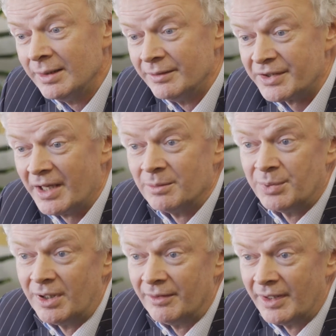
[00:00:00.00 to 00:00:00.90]
The second
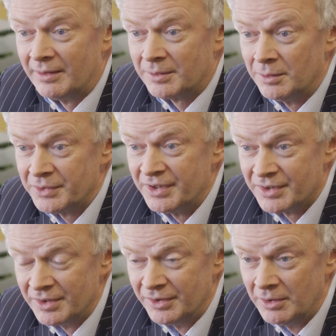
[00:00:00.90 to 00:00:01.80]
part of that, of course,
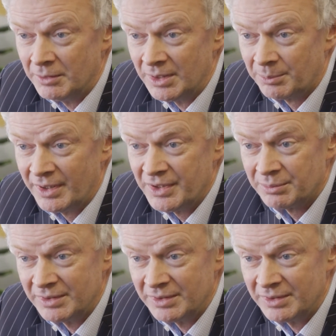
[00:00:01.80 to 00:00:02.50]
is at New Workplace.